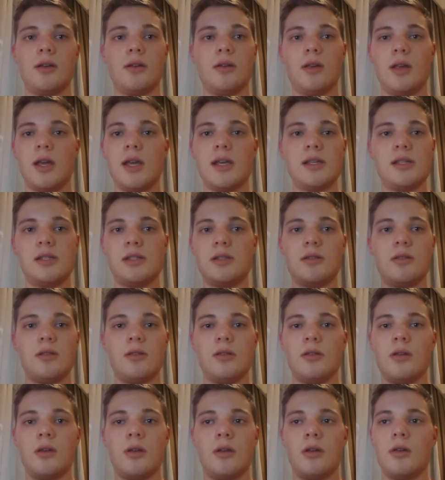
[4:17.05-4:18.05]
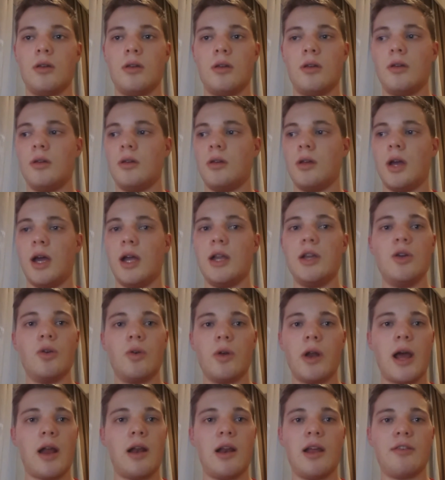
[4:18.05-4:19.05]
It's, and you're
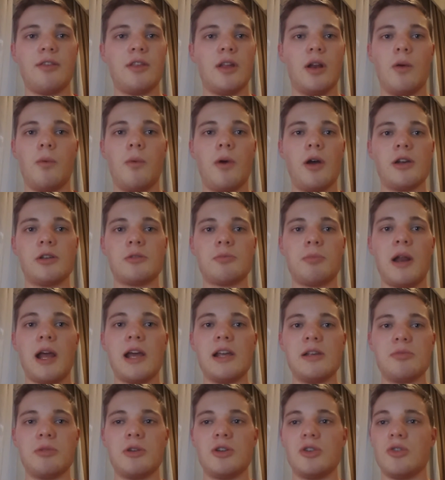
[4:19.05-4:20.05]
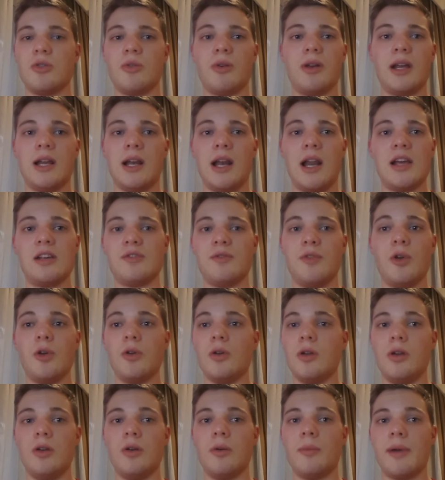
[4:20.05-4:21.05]
now left in a worse place because you're eating less food
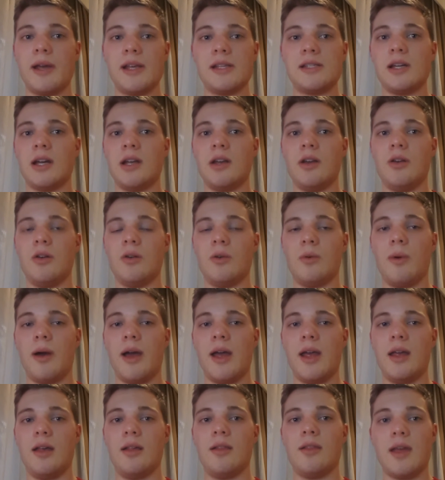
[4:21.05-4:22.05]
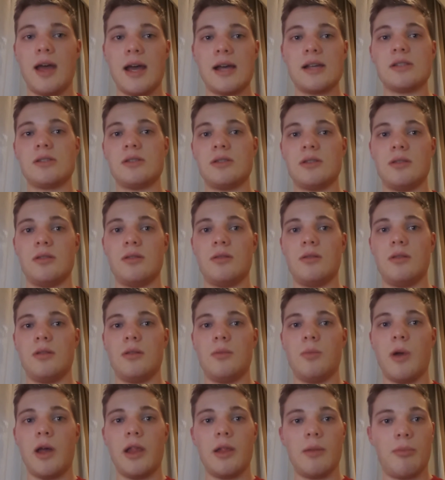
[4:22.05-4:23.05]
and you're maintaining your weight. That's
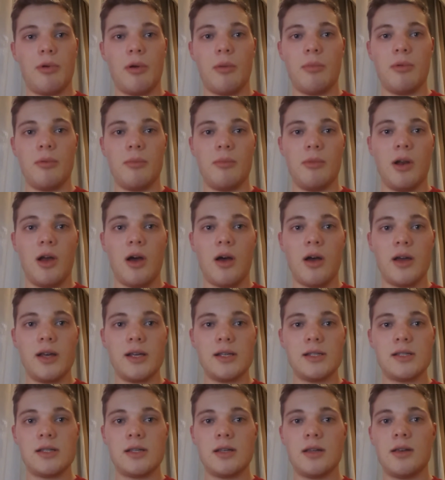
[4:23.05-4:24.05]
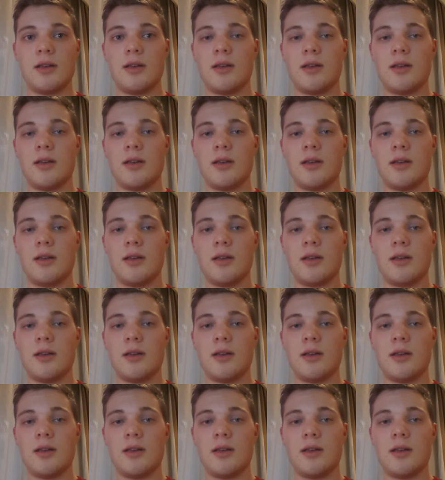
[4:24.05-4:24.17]
where the problem lies.